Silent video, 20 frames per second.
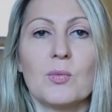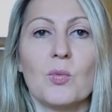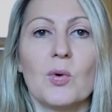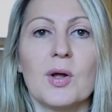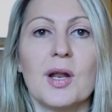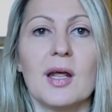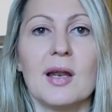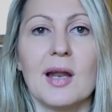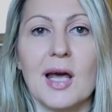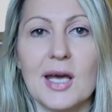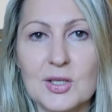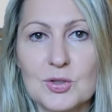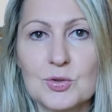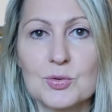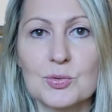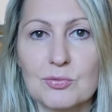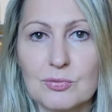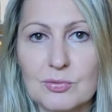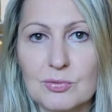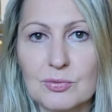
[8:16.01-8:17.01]
And what I
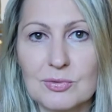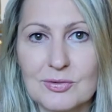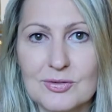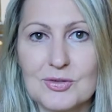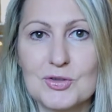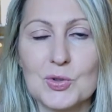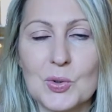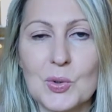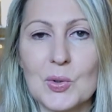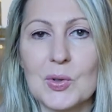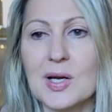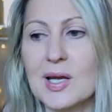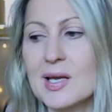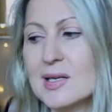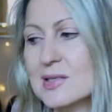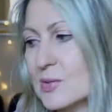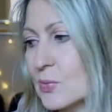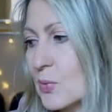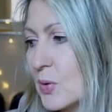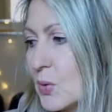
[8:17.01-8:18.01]
like to do
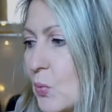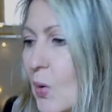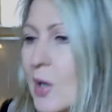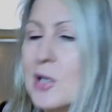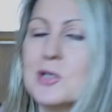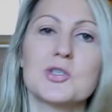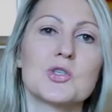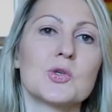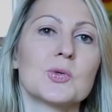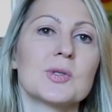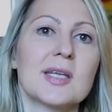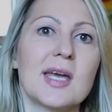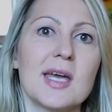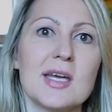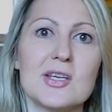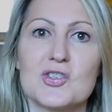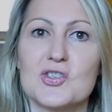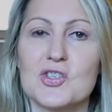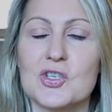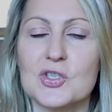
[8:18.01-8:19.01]
is with one
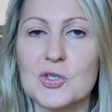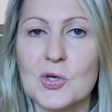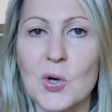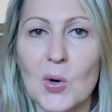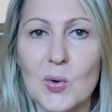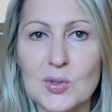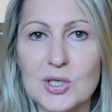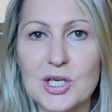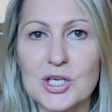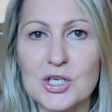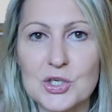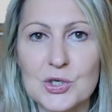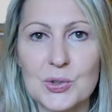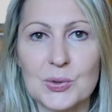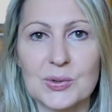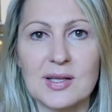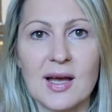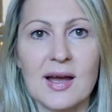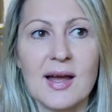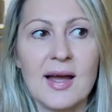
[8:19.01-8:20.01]
suitcase, just go on a
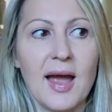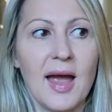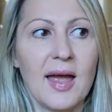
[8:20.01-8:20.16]
shoot